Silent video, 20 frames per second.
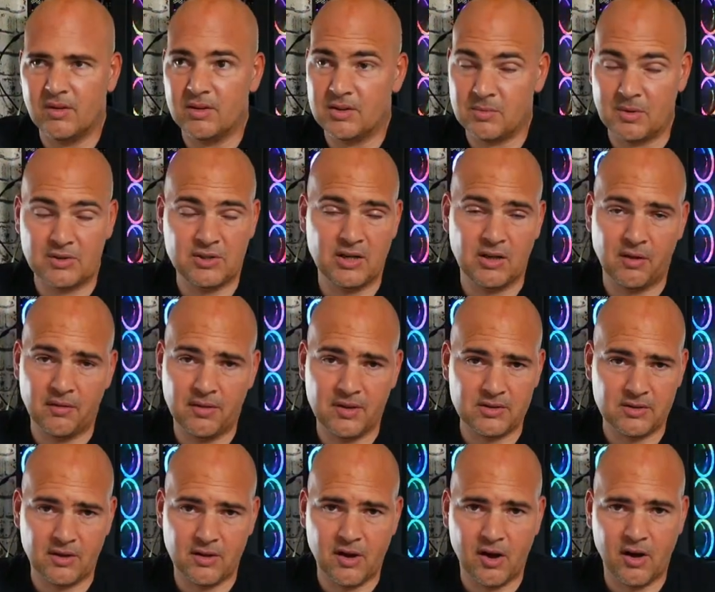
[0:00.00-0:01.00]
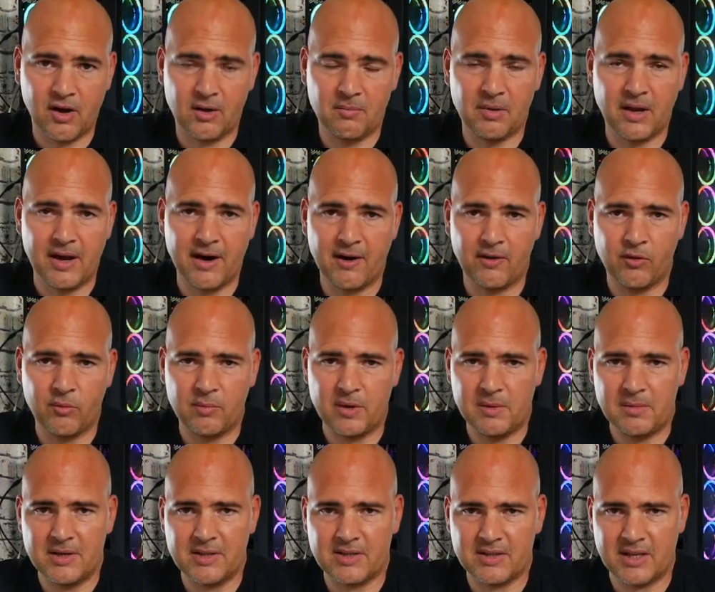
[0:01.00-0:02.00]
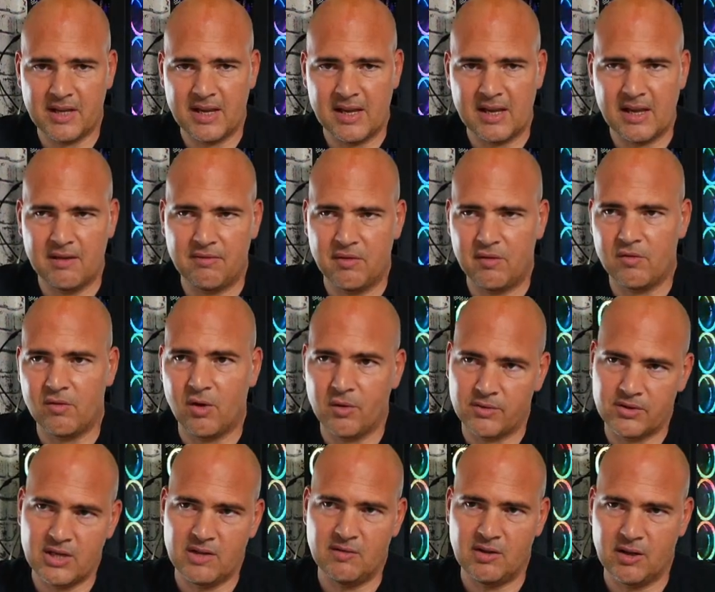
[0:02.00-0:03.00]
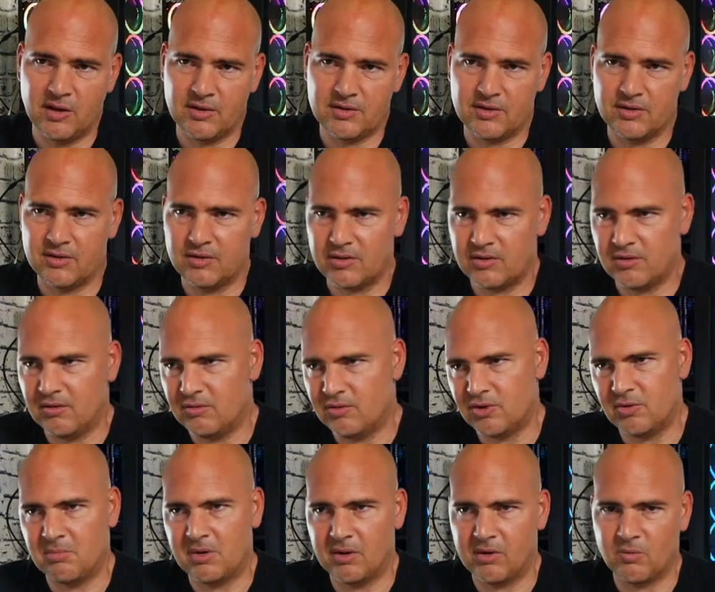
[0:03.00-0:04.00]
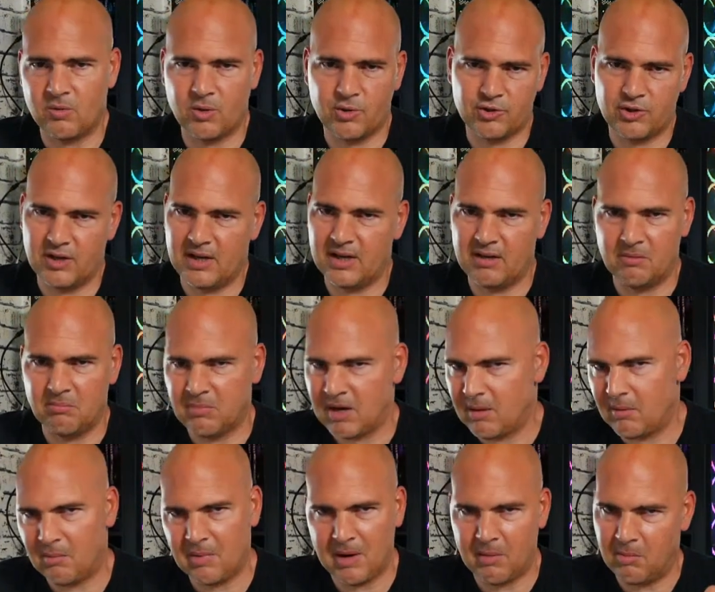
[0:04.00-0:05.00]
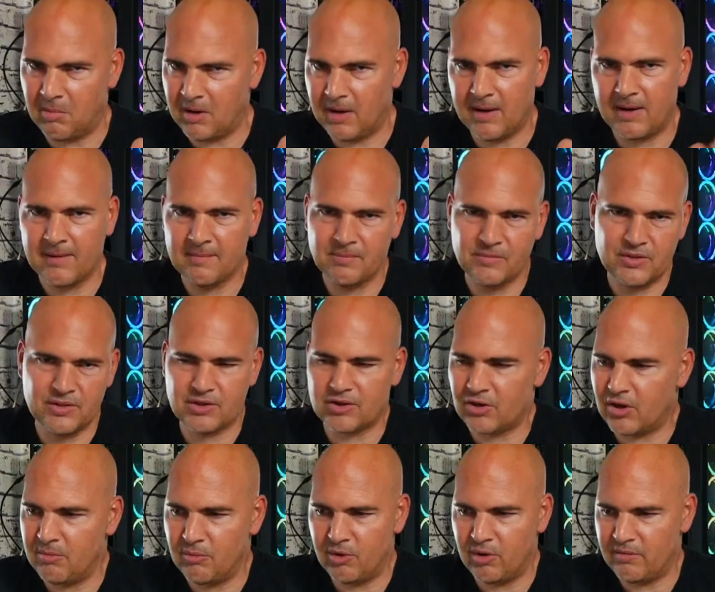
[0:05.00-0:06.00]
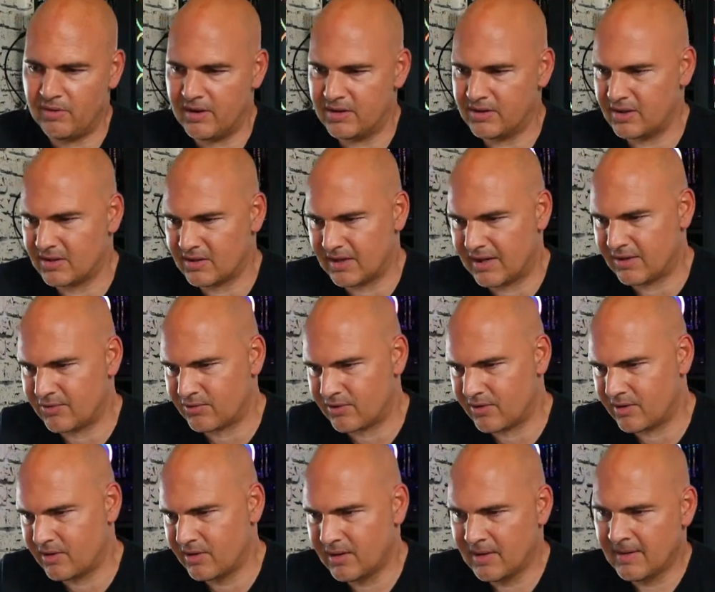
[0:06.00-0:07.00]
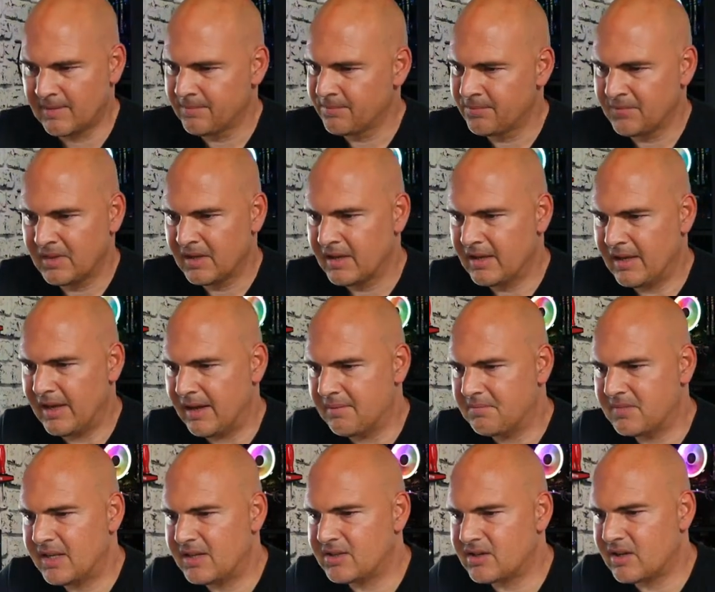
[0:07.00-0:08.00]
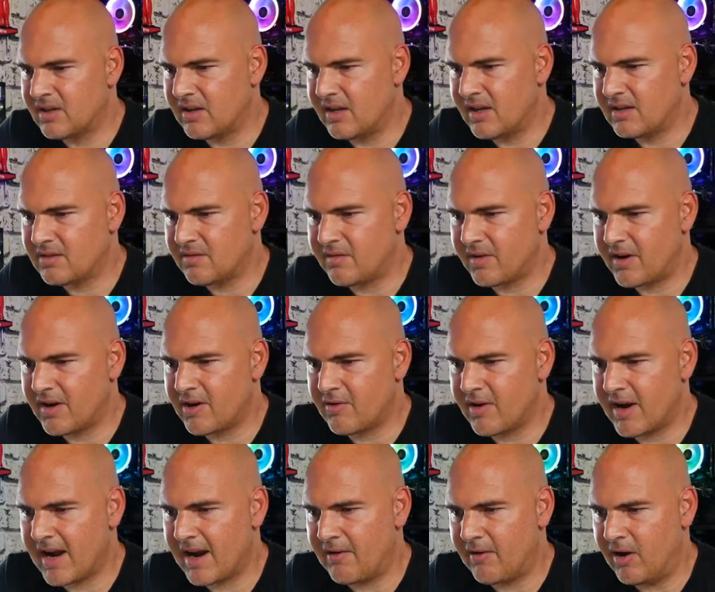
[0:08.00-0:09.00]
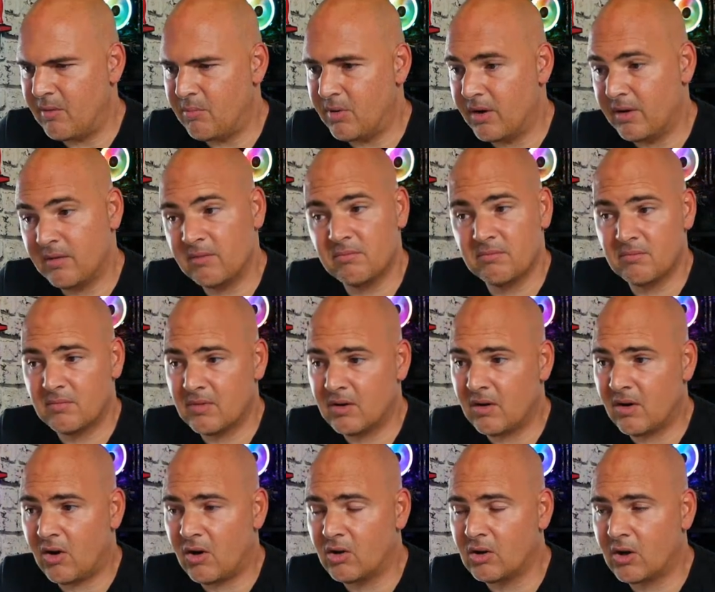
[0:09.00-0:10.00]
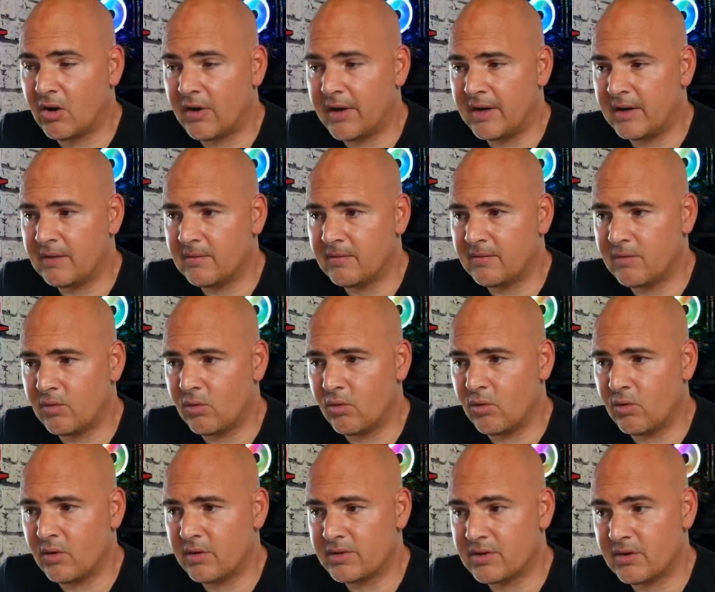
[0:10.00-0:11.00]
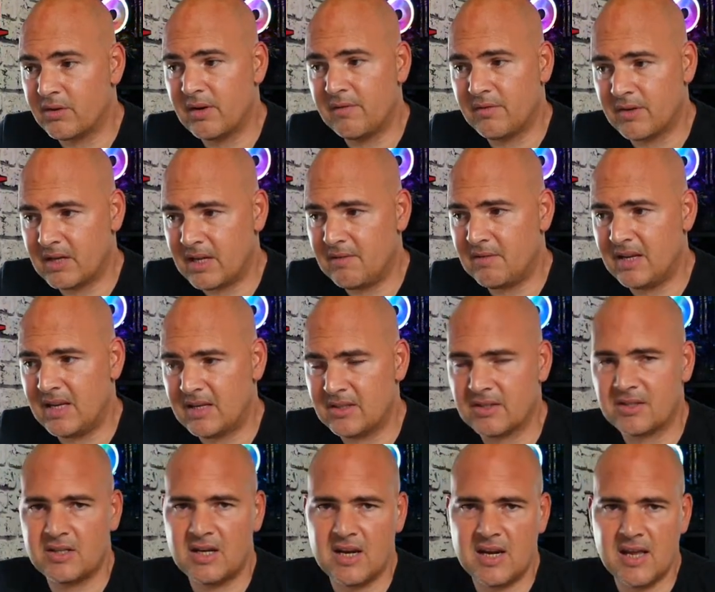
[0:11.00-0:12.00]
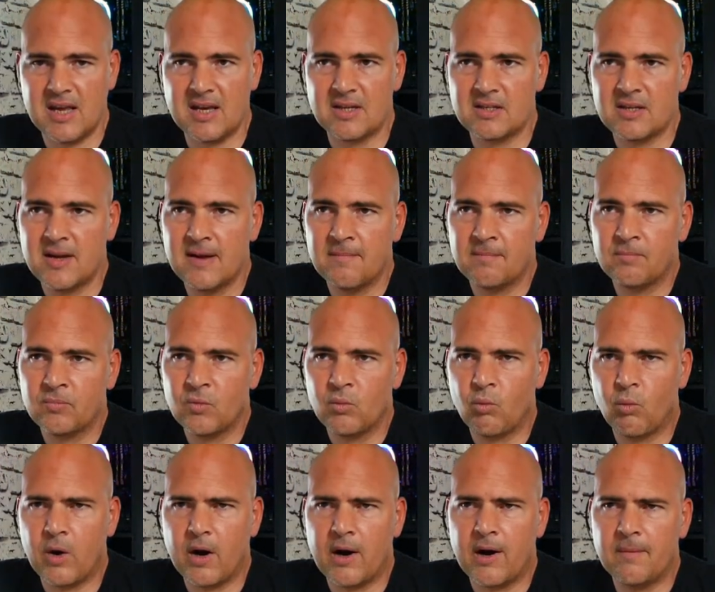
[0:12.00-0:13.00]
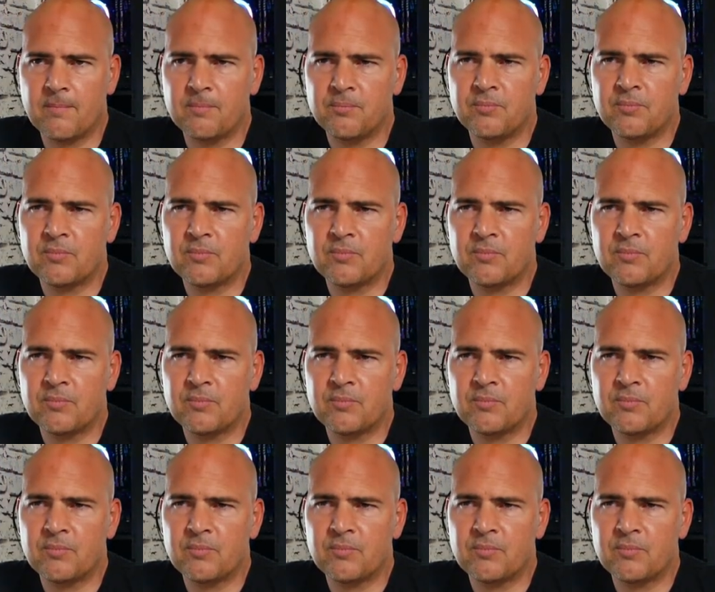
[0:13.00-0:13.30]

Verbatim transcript: especially like things like iPlayer on the BBC? If you've got a TV license, you should be able to watch it, blah, blah, blah, blah. Sky Movies, etc. Yeah, it's a very gray area, but online for, certainly for DVDs and CDs, where